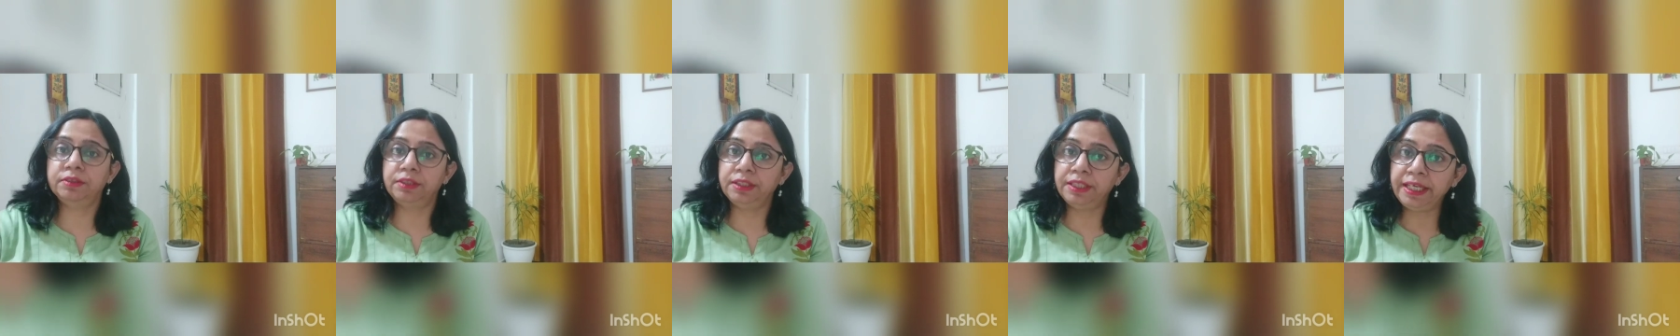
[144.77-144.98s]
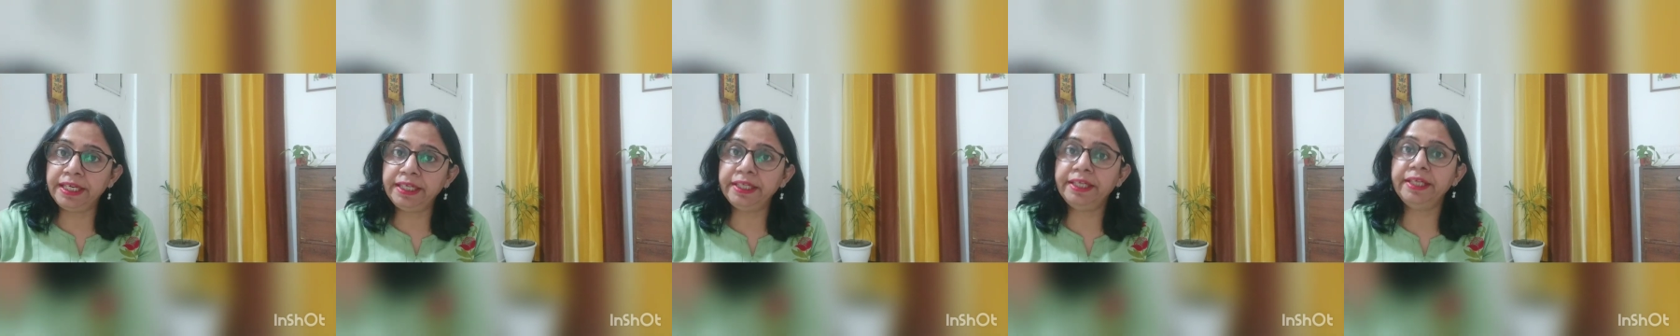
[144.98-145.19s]

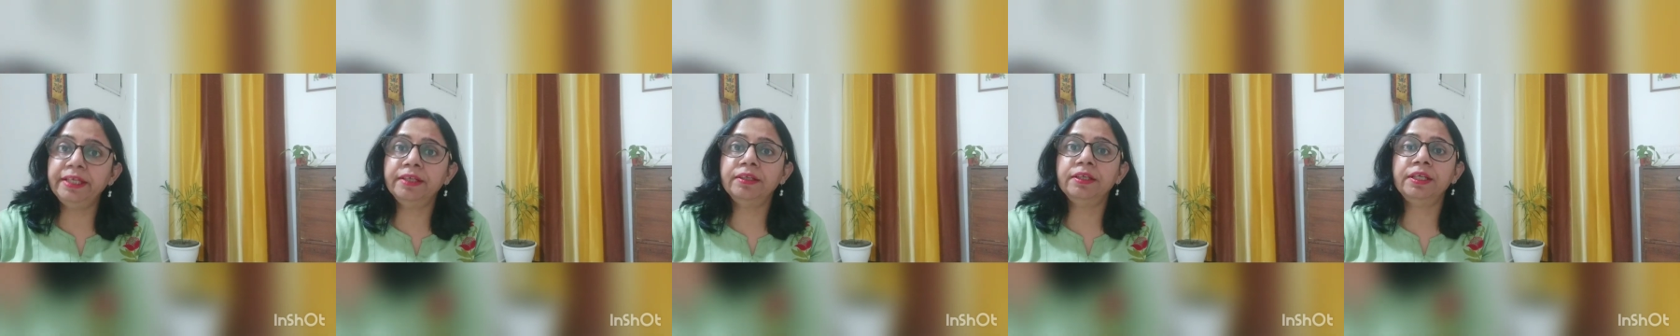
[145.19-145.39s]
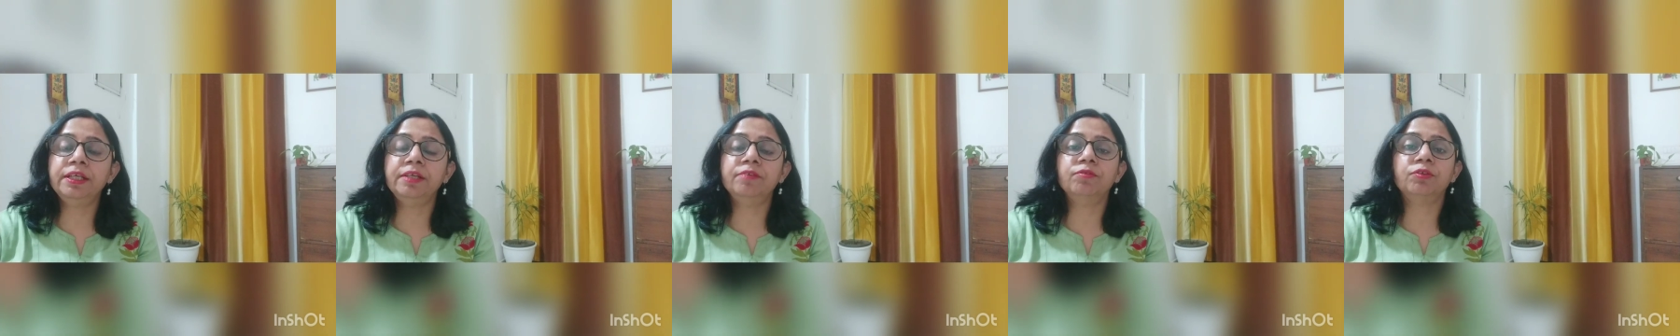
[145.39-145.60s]

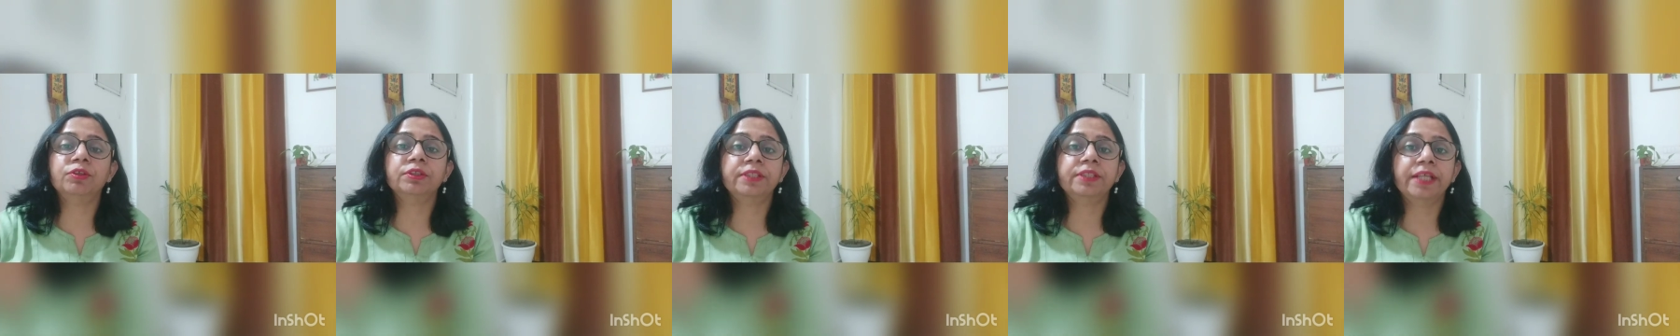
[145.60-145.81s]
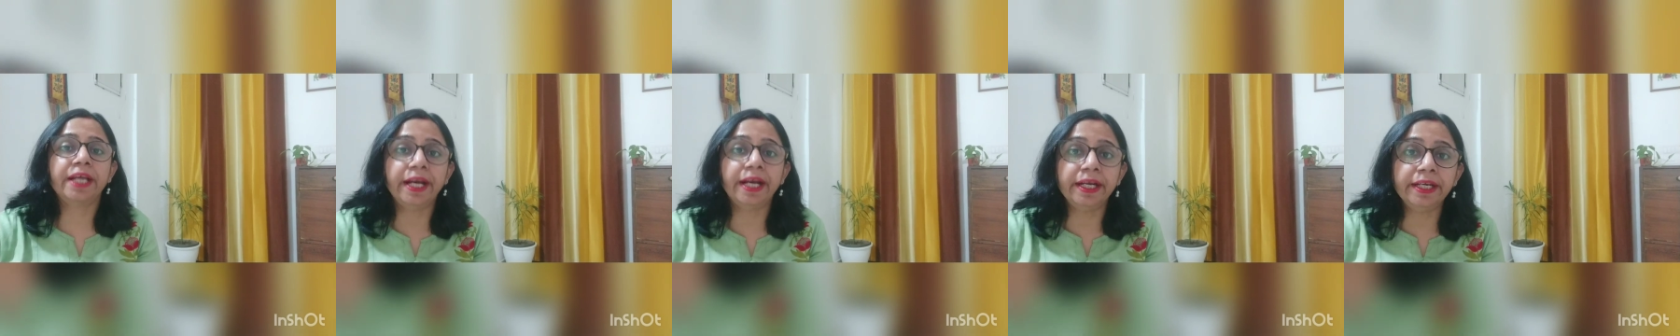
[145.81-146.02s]
he was
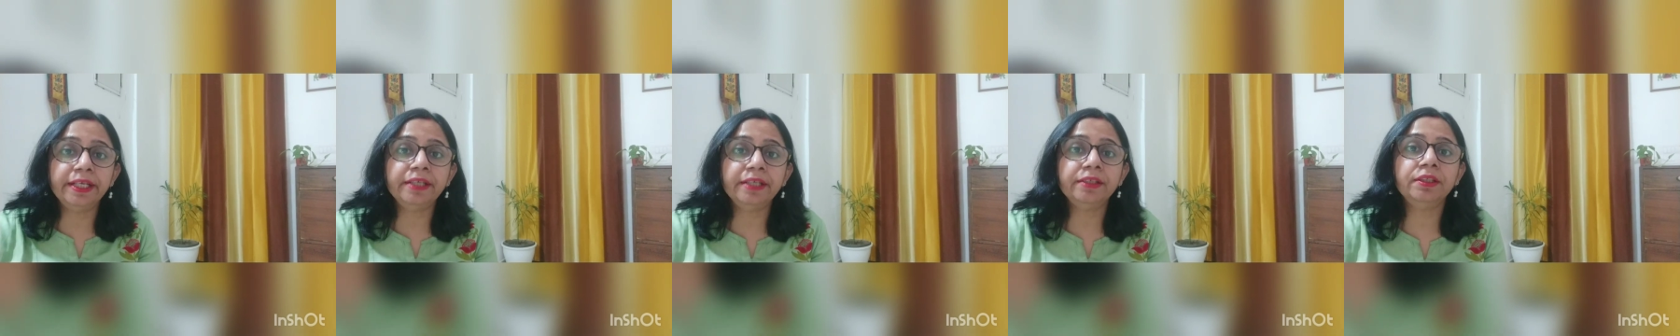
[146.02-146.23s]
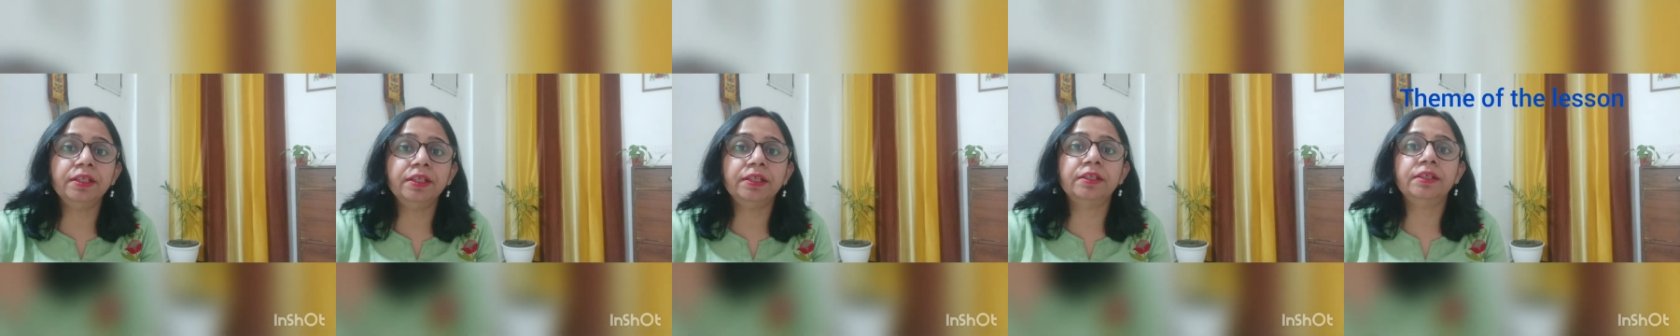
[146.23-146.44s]

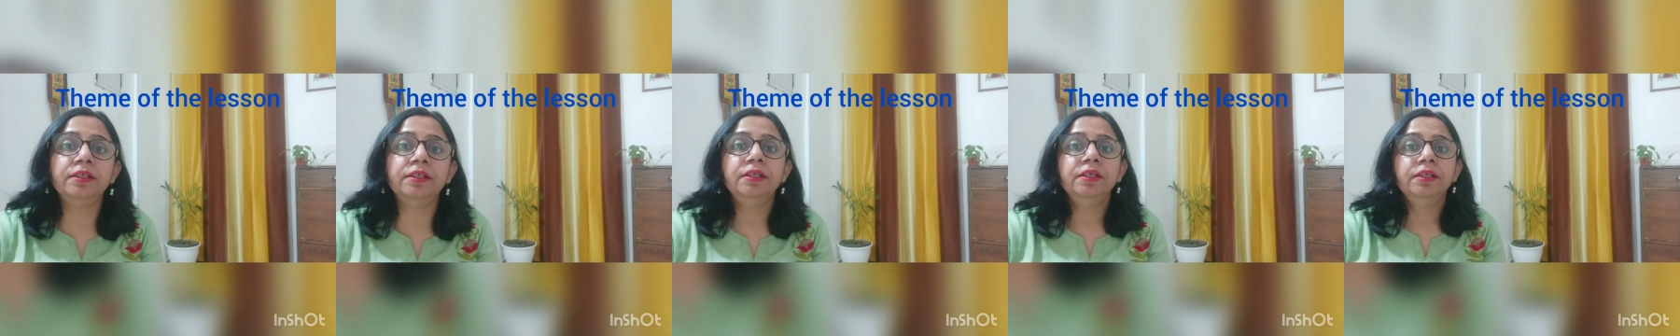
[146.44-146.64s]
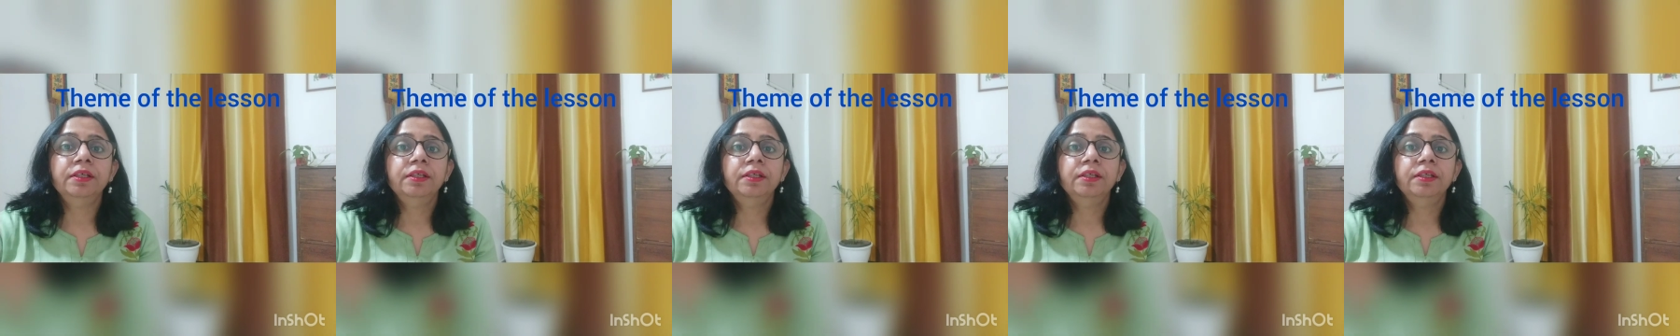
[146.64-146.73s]
heading the